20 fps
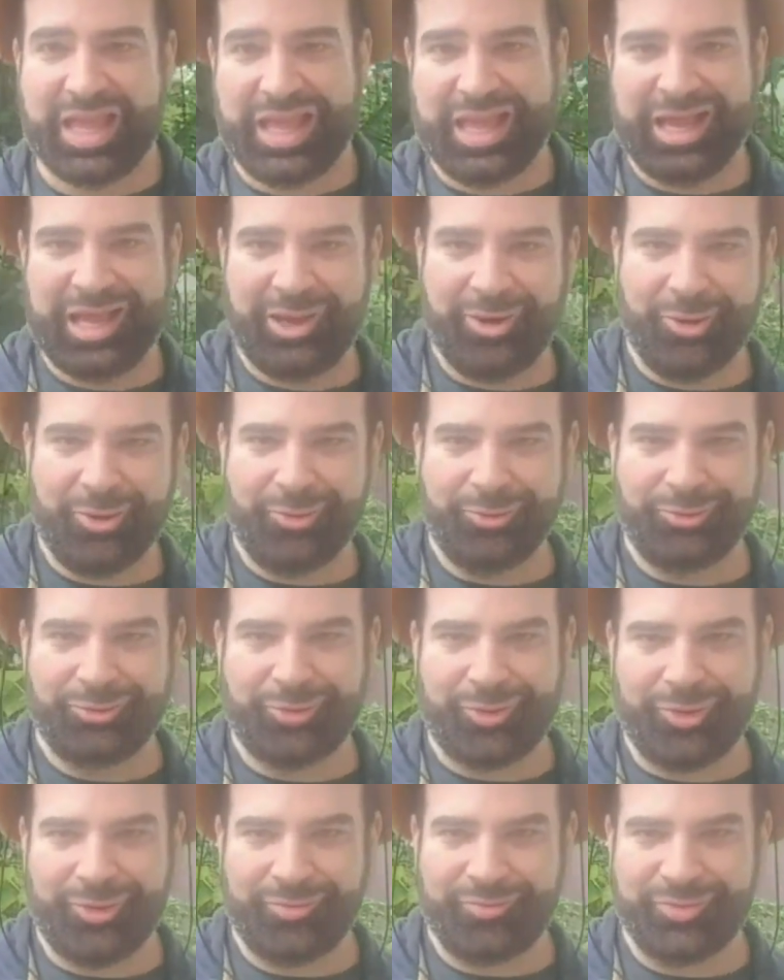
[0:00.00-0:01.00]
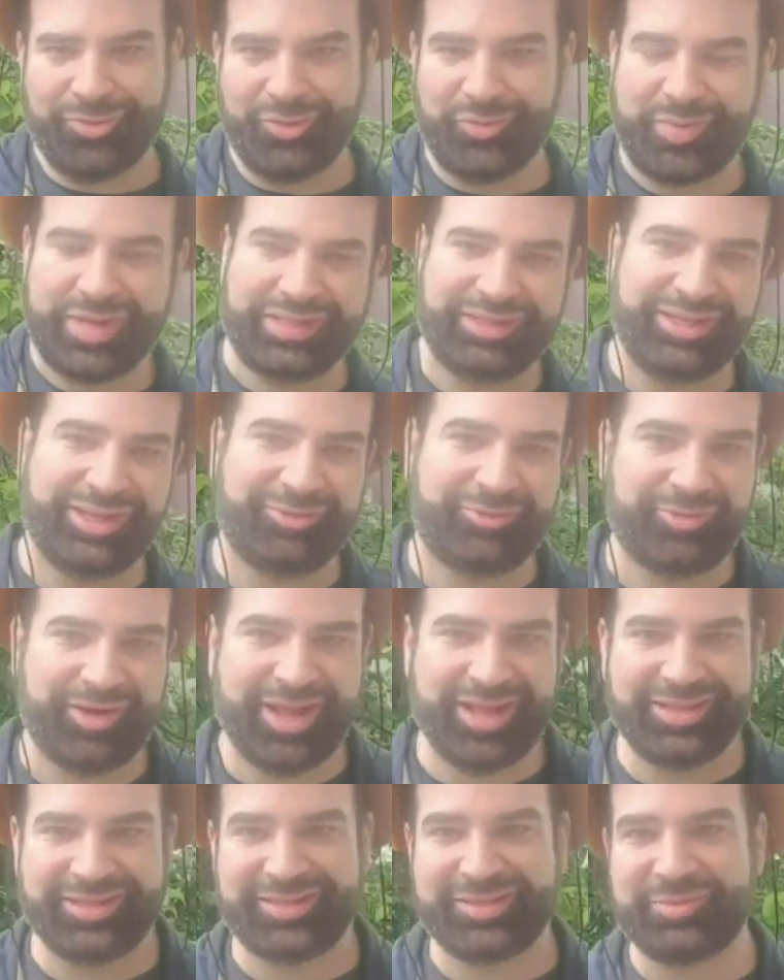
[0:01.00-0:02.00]
Hello to all of you, my dear
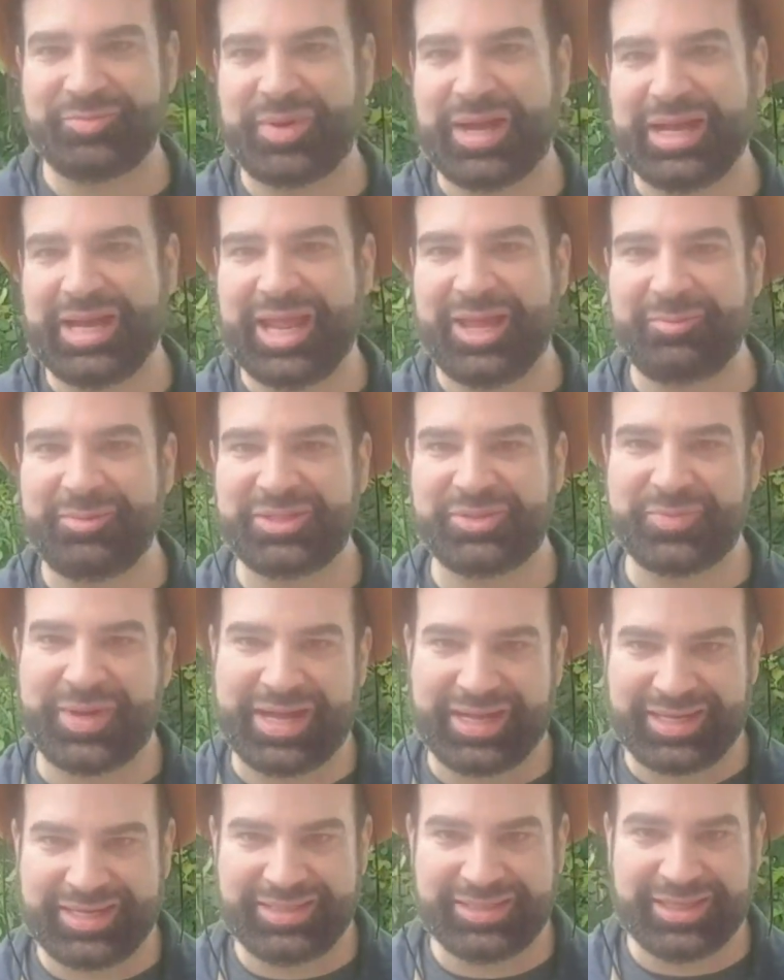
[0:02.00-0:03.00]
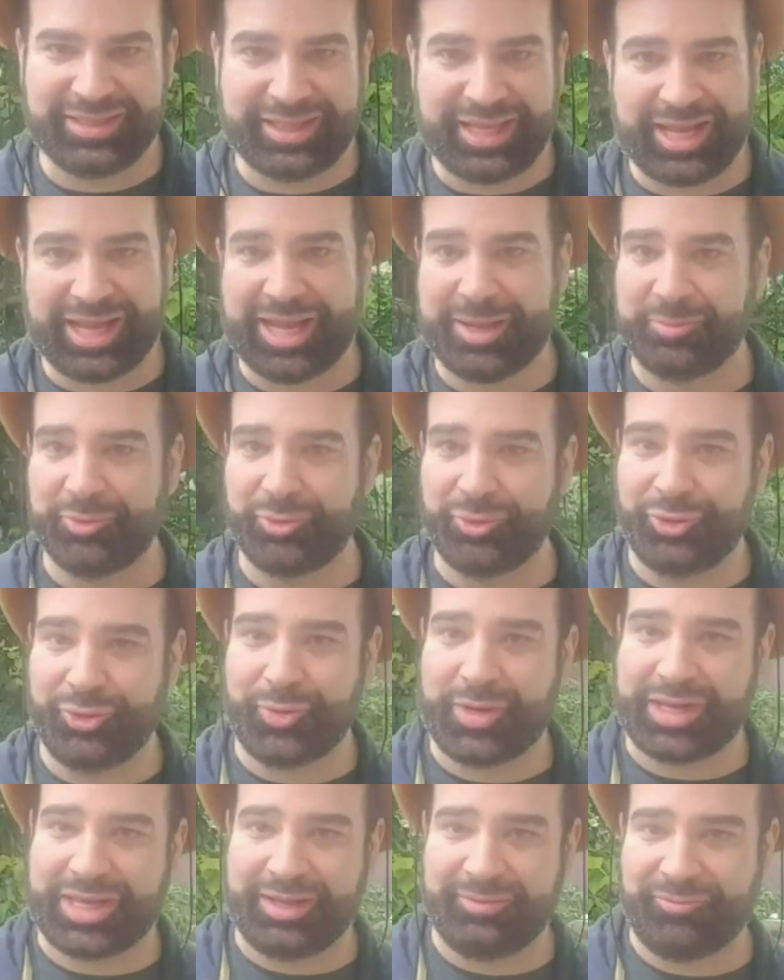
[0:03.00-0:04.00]
friends. My name is Makis and I come to you
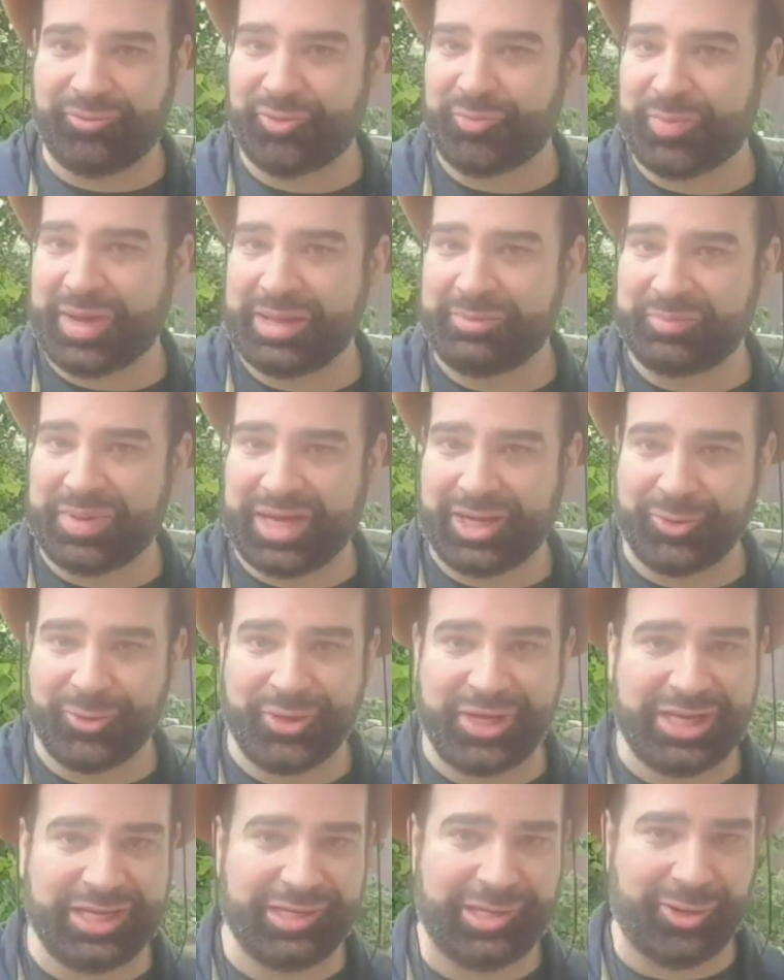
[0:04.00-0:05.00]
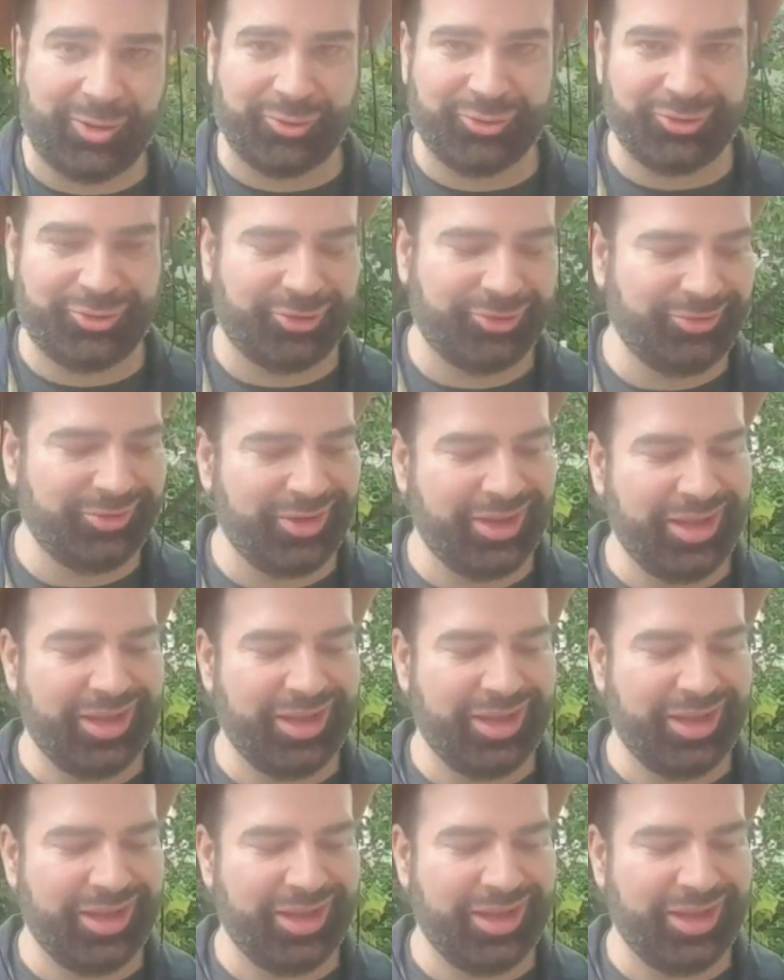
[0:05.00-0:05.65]
again from my balcony in London.